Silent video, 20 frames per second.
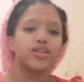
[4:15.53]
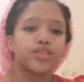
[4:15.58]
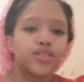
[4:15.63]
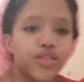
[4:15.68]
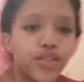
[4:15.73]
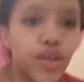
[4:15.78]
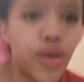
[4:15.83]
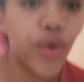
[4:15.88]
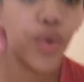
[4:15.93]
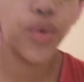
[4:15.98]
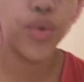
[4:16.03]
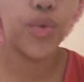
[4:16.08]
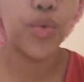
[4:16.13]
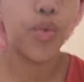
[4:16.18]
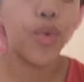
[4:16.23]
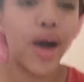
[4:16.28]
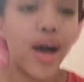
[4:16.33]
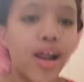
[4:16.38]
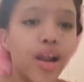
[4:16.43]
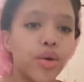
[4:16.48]
So
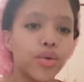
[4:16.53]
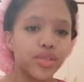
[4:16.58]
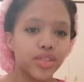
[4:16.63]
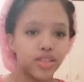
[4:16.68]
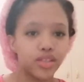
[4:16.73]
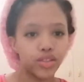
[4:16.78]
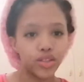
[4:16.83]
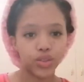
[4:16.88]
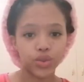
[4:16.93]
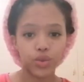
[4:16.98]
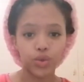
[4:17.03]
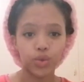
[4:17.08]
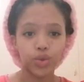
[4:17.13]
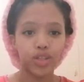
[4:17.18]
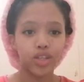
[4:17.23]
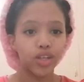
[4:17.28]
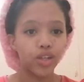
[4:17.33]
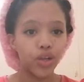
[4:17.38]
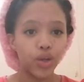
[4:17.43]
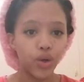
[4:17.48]
while I was in
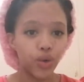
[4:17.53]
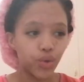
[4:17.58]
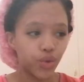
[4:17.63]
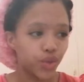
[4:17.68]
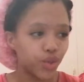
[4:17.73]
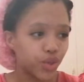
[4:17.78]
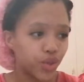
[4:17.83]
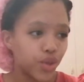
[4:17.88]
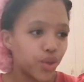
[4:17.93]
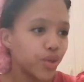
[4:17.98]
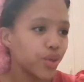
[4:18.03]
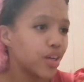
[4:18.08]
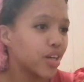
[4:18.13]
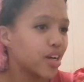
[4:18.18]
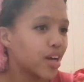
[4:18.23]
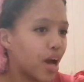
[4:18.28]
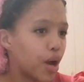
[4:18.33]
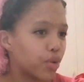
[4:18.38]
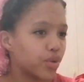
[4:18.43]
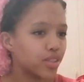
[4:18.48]
school alone, you know,
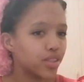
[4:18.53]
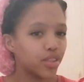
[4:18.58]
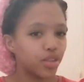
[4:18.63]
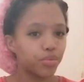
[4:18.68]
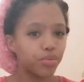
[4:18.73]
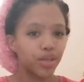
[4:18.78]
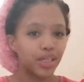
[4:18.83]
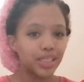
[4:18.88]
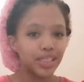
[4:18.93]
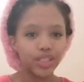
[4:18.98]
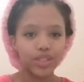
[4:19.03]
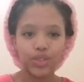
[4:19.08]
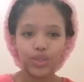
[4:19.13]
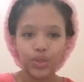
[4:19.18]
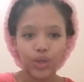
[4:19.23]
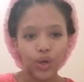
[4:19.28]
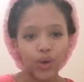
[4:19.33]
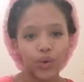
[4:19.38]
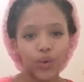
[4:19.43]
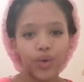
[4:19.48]
I wasn't the person to
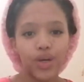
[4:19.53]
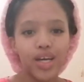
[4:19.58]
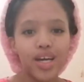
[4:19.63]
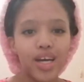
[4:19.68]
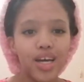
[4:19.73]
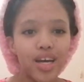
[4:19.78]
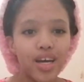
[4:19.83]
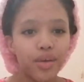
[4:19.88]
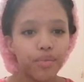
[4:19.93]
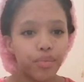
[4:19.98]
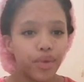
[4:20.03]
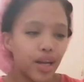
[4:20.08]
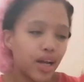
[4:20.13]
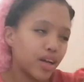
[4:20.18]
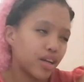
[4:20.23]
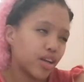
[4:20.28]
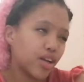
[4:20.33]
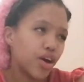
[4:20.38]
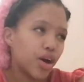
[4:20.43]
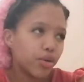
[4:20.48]
go be
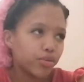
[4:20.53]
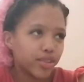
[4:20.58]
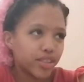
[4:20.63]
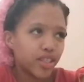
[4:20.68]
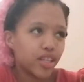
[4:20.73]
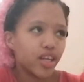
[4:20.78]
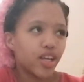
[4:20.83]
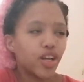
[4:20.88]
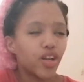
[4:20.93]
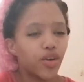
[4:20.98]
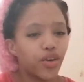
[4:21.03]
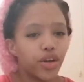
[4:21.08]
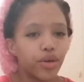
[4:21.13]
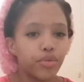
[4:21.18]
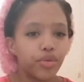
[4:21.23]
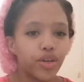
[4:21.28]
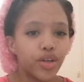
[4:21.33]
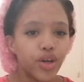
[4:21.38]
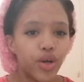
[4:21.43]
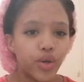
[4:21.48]
like, no, I'm sitting alone,
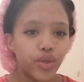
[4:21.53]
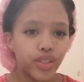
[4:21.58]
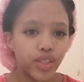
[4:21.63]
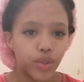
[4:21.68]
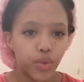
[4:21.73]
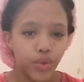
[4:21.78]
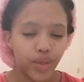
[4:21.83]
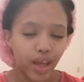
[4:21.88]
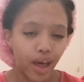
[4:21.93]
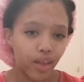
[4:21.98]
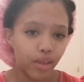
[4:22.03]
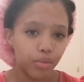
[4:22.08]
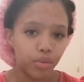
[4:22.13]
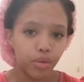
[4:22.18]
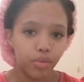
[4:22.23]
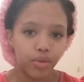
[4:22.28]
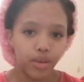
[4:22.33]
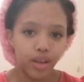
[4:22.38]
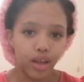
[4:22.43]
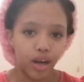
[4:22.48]
I'm gonna go sit with other
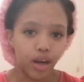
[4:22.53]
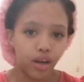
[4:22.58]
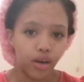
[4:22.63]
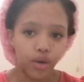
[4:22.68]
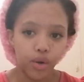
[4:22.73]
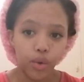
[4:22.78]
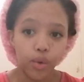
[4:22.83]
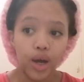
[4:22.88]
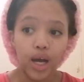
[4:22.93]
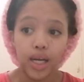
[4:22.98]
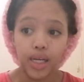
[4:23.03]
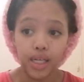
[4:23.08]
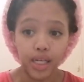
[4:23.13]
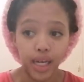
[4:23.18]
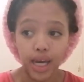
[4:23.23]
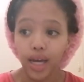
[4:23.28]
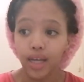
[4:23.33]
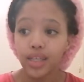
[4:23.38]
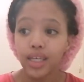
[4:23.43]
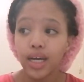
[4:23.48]
people that I know.
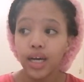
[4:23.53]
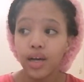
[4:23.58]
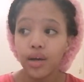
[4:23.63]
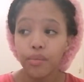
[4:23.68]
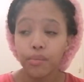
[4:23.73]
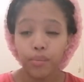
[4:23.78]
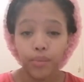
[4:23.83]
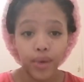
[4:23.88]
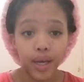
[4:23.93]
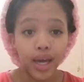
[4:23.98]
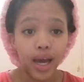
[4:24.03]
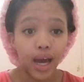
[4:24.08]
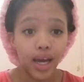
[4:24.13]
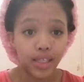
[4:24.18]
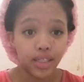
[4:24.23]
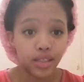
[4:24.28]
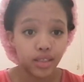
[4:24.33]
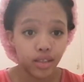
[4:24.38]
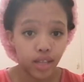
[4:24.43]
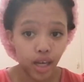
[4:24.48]
Nah. Me, I
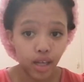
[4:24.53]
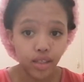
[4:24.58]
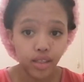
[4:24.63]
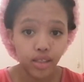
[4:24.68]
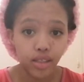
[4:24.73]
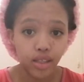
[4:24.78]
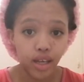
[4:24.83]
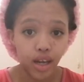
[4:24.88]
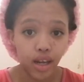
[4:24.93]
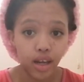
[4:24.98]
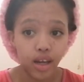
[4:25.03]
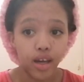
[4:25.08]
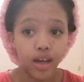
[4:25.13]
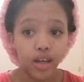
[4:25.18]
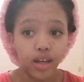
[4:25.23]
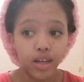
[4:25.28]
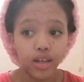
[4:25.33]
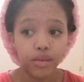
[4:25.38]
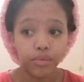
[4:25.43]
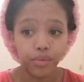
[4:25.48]
sat and I
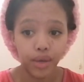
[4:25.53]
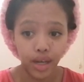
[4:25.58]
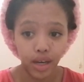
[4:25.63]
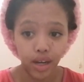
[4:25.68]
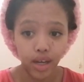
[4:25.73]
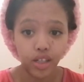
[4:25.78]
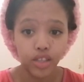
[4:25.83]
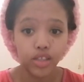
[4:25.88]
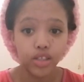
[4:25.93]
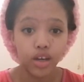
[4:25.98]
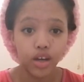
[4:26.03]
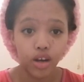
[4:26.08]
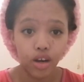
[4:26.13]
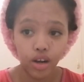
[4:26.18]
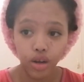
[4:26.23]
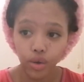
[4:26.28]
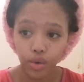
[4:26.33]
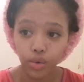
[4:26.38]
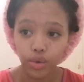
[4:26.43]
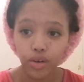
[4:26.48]
ate my lunch
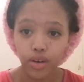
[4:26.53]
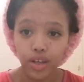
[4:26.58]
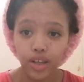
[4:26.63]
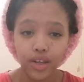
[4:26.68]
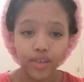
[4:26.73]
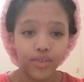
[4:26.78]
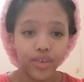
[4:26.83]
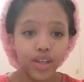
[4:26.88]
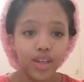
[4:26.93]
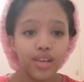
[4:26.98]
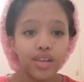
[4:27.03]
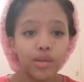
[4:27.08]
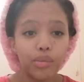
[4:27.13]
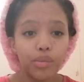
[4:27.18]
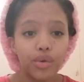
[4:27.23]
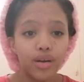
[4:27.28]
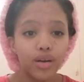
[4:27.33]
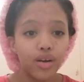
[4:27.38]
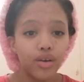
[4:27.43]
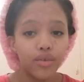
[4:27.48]
alone, even in the
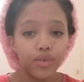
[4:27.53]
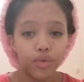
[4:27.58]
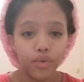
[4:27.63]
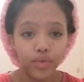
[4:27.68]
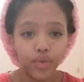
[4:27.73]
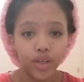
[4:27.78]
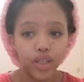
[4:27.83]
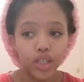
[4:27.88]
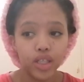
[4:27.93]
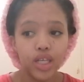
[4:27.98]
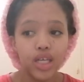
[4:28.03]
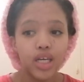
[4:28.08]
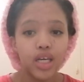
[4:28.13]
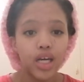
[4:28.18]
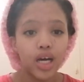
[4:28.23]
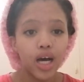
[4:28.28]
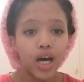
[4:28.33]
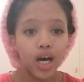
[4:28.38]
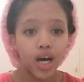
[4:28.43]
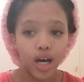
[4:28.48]
middle of the field,
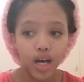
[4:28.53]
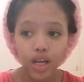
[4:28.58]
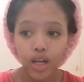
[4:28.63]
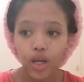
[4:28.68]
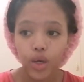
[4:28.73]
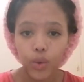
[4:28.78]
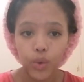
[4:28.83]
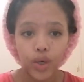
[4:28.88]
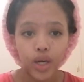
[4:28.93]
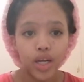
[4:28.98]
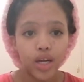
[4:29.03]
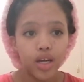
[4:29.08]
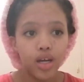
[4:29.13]
alone.